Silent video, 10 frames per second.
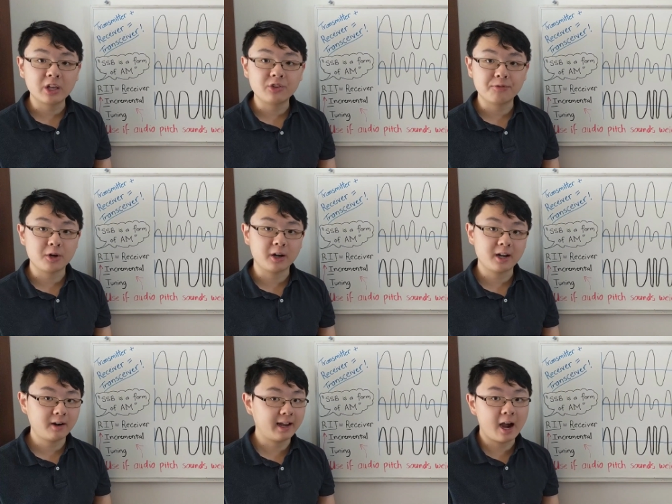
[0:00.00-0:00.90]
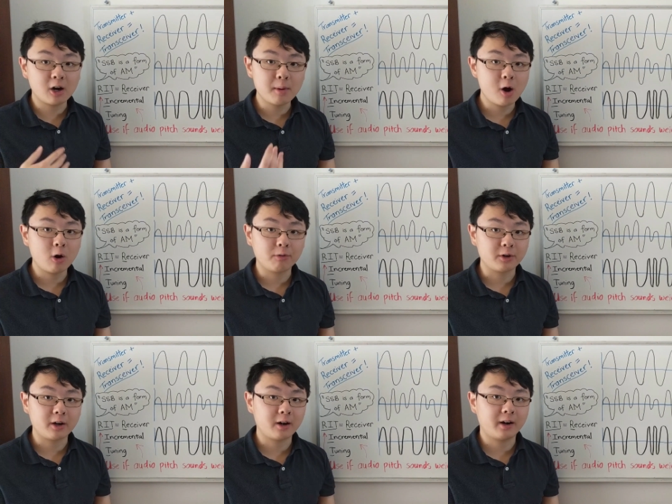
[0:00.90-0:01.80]
this, if you're hearing Elmo or
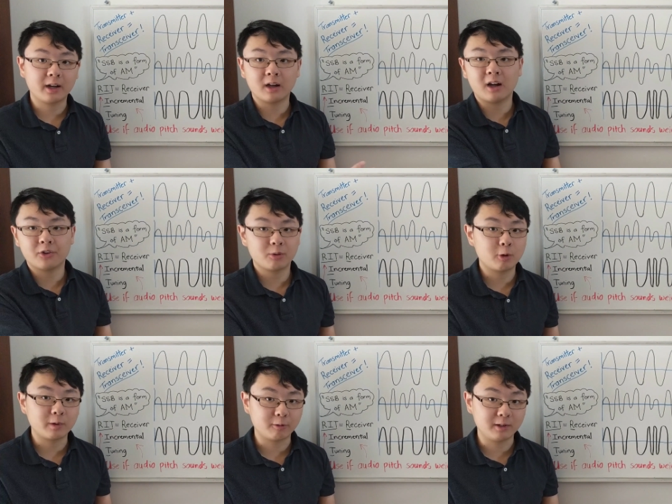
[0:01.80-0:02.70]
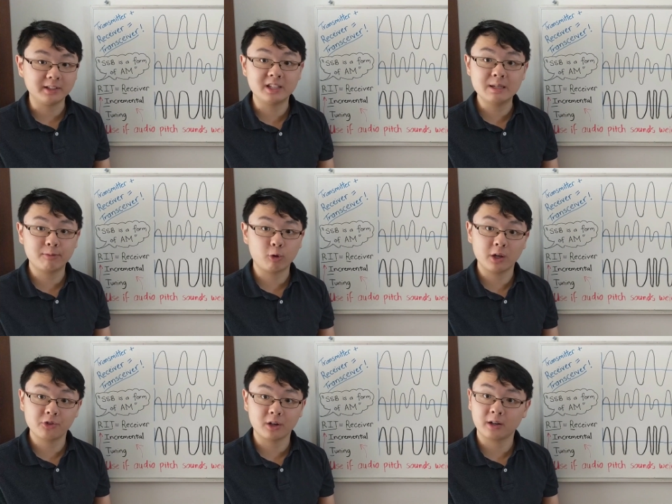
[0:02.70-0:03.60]
if you're hearing someone with a really deep
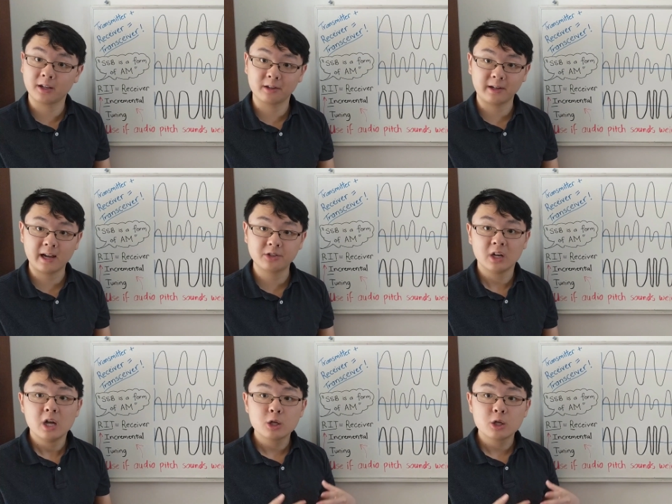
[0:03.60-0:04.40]
voice, on the other hand,